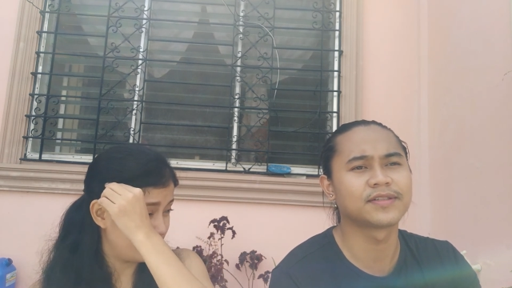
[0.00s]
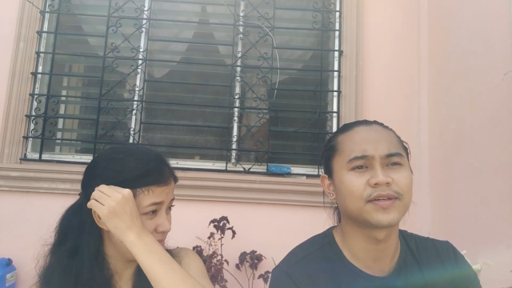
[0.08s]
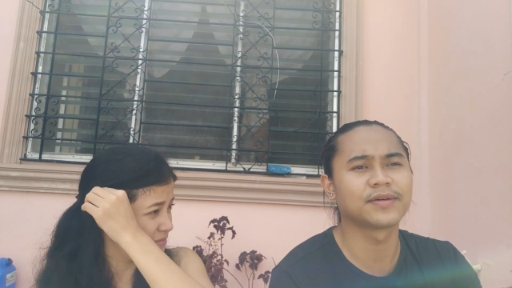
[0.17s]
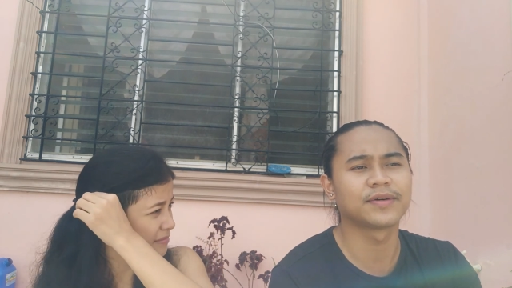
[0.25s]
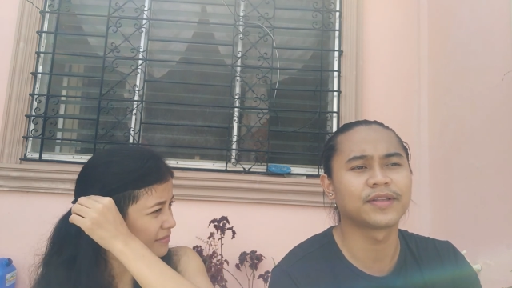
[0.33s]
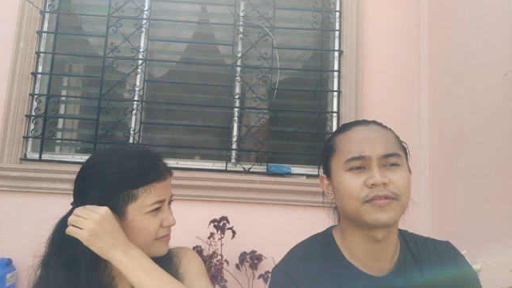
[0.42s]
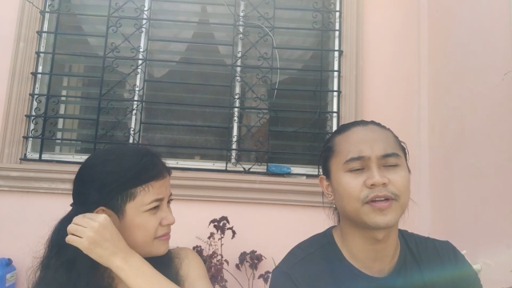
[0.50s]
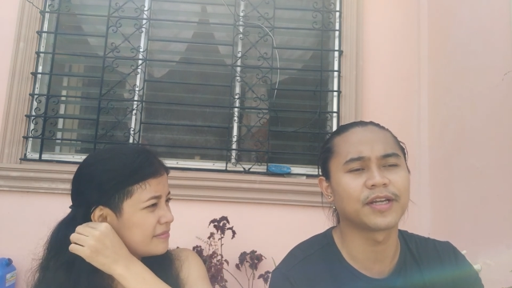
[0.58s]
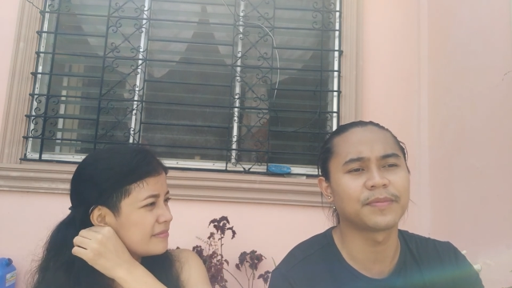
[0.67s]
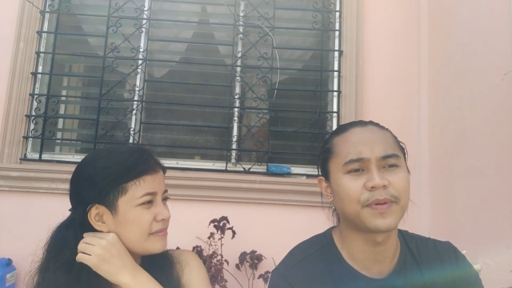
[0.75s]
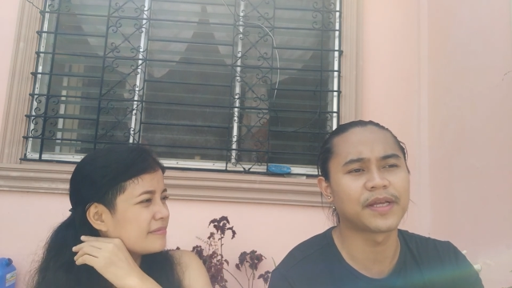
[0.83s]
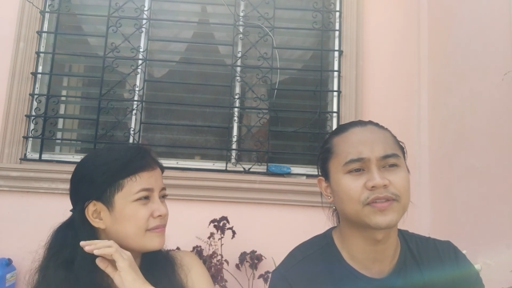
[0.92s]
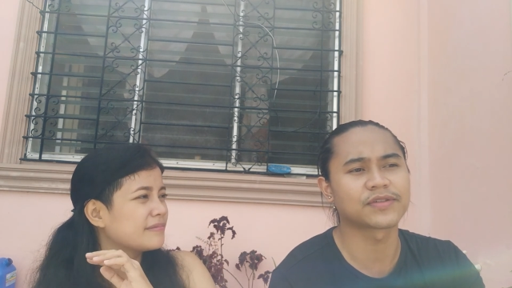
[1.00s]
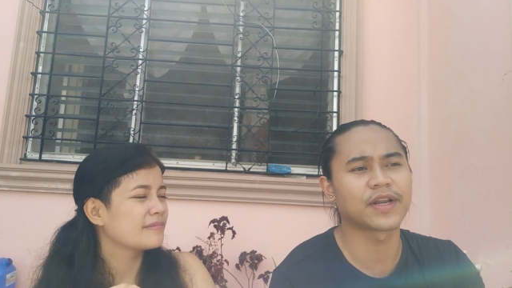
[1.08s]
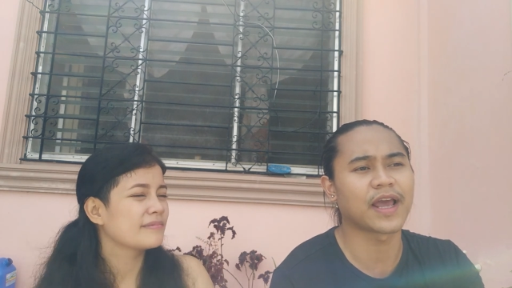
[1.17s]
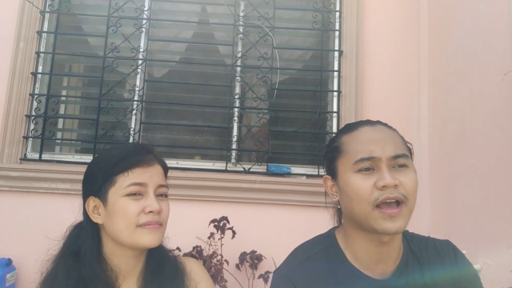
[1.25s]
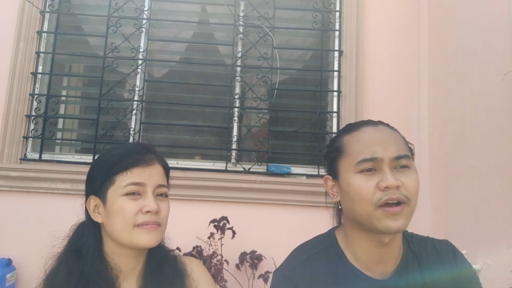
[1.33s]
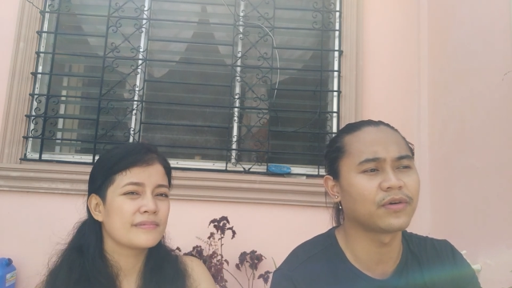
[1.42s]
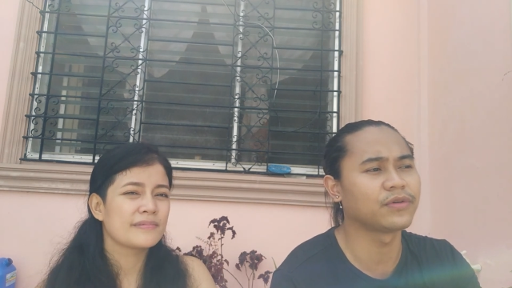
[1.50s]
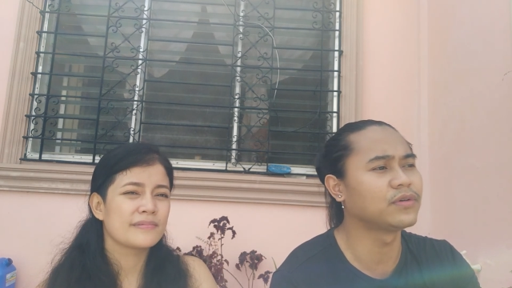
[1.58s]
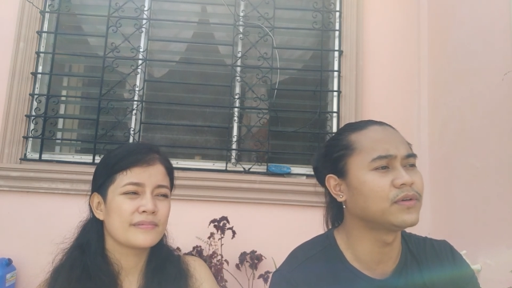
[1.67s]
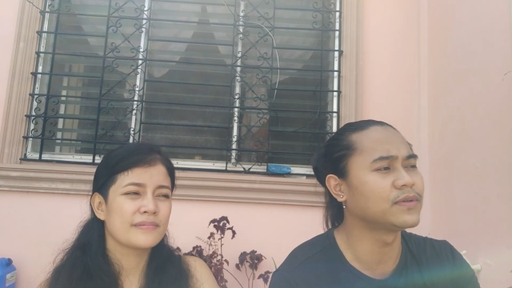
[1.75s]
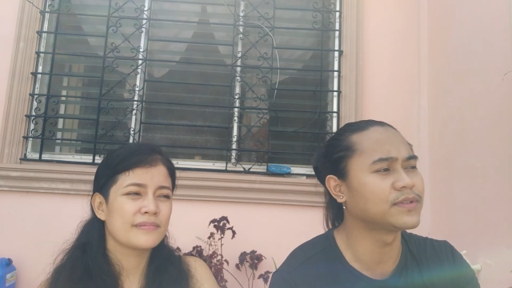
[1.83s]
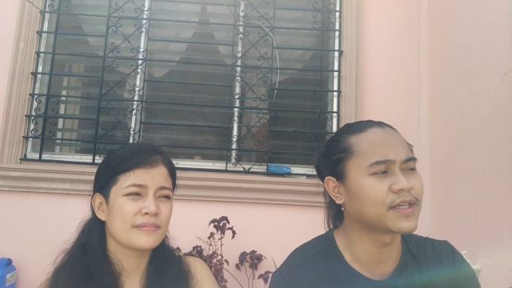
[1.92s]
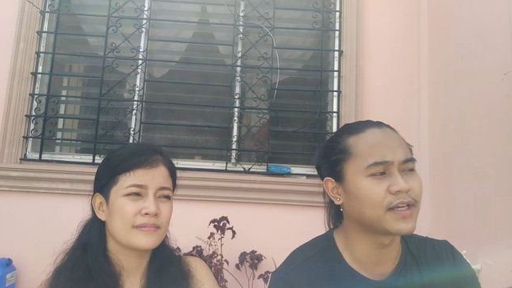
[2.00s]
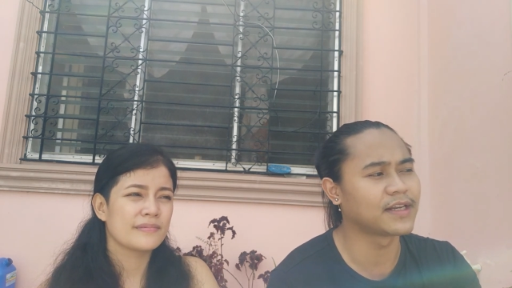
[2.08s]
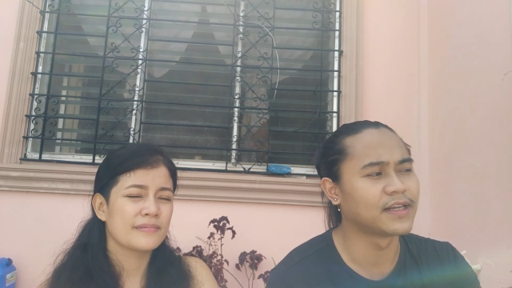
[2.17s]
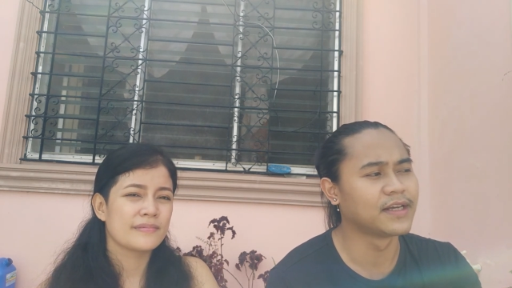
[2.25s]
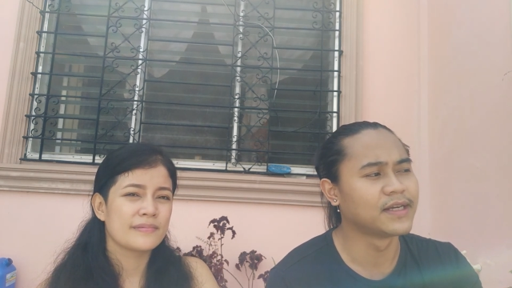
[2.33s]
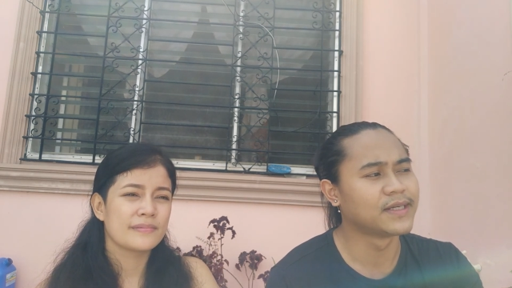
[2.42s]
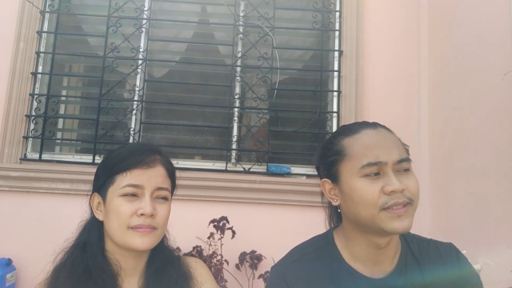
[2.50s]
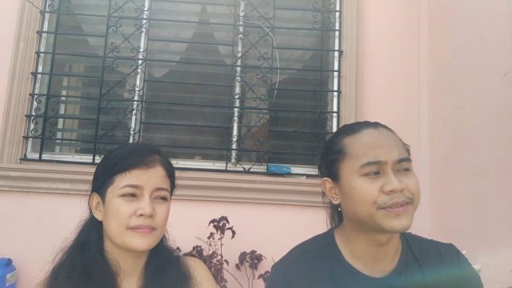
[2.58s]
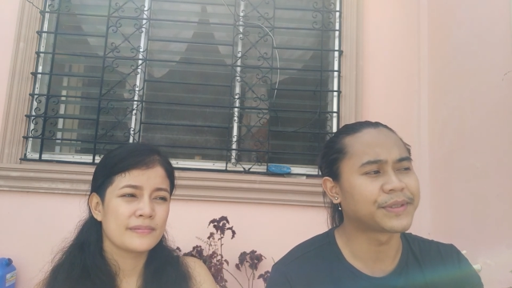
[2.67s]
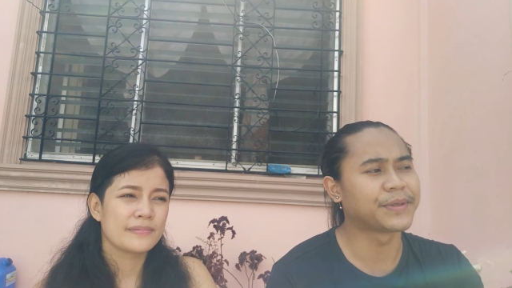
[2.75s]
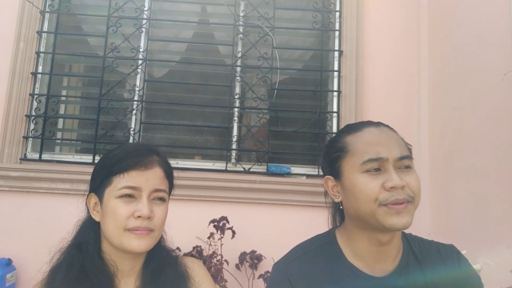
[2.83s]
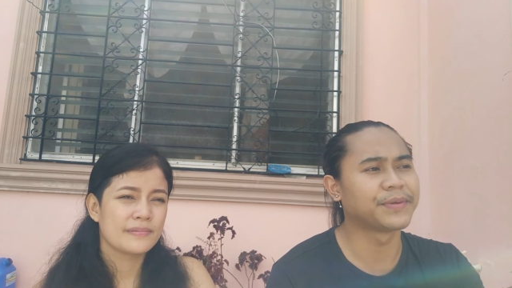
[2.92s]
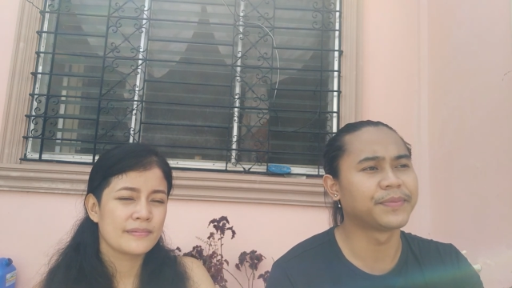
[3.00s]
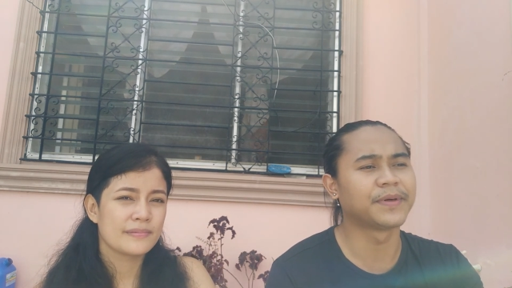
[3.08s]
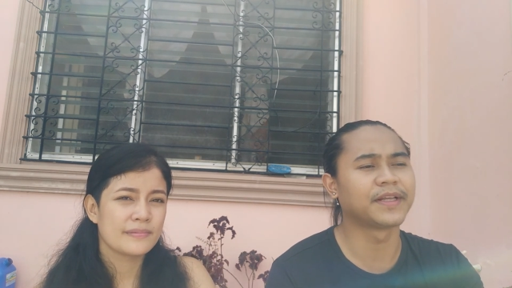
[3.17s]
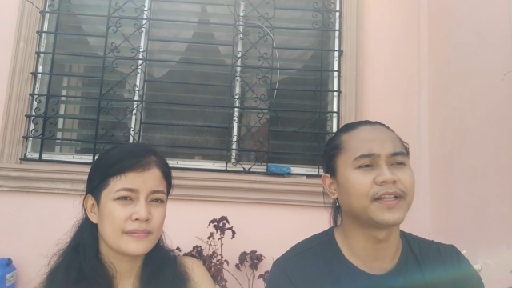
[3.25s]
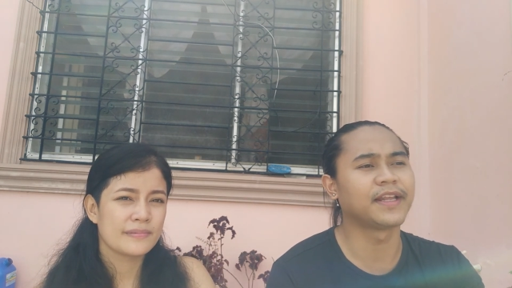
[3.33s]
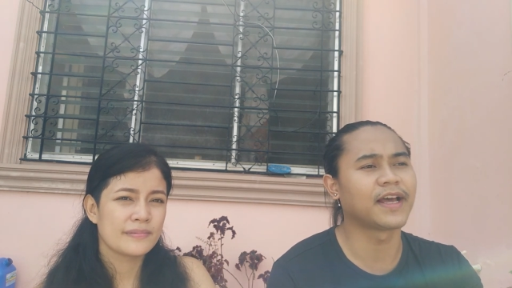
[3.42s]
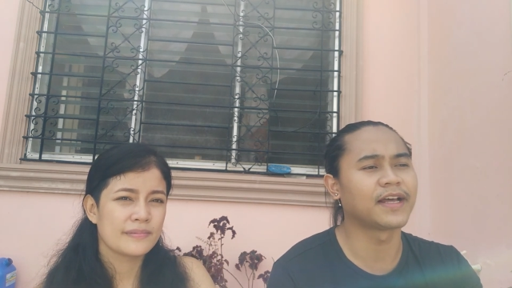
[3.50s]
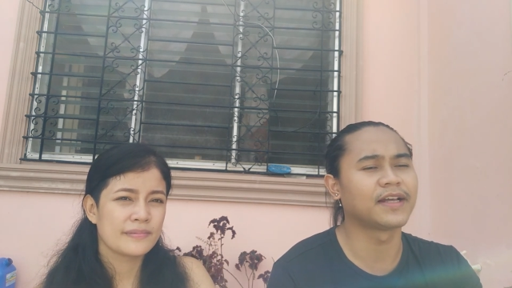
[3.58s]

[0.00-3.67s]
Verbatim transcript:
Speaker 1: so it really depends on how you use it. So but yeah,